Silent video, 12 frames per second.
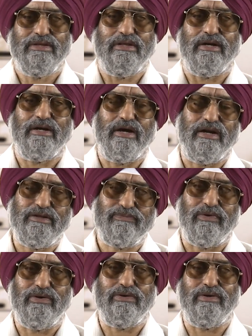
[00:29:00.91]
that
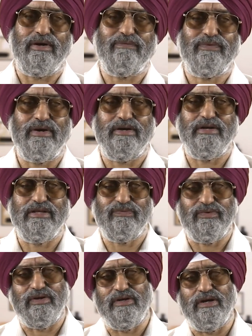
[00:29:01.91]
correspond to different risk
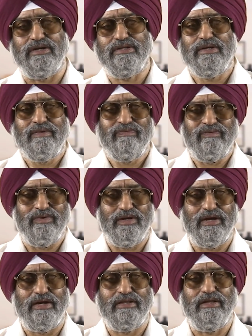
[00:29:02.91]
free rates we
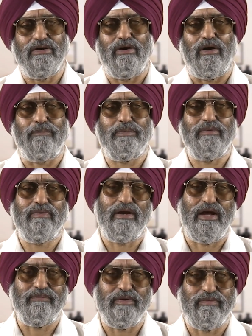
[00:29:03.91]
get the optimal
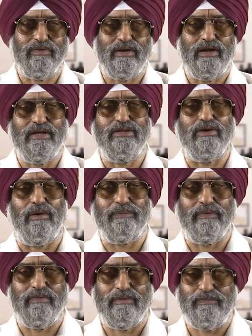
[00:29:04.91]
hyperbola, the
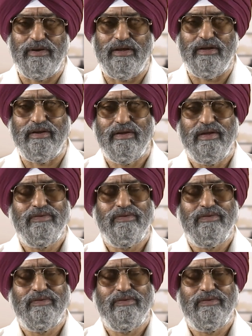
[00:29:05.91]
optimal plane,